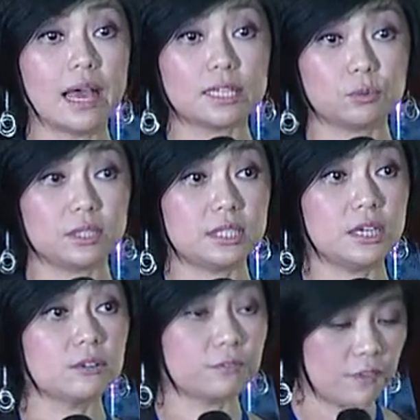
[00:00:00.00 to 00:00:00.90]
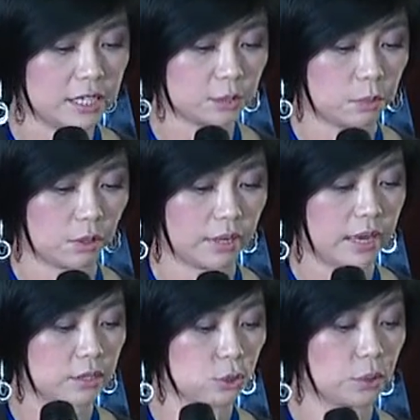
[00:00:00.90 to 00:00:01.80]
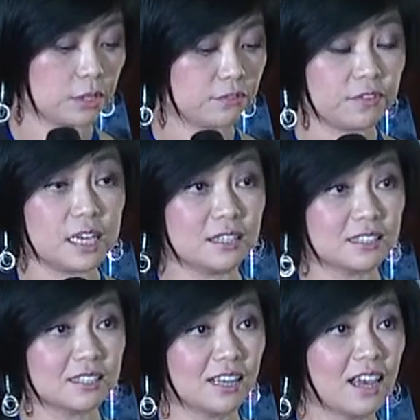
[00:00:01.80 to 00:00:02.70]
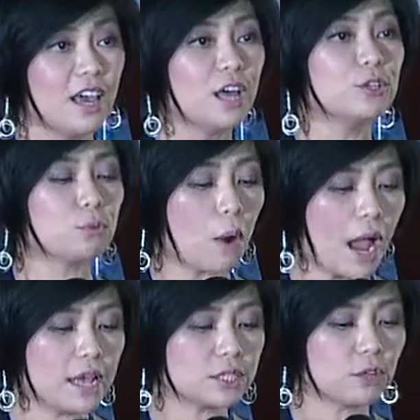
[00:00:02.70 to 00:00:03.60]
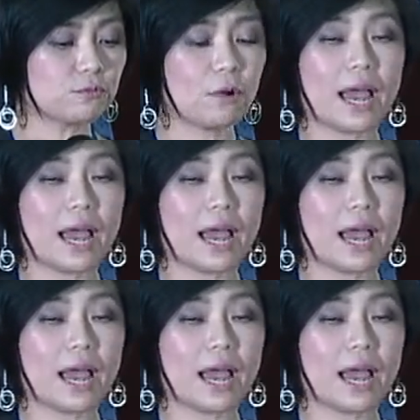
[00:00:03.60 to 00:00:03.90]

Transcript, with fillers: as we see on Facebook and Twitter feeds. the rise of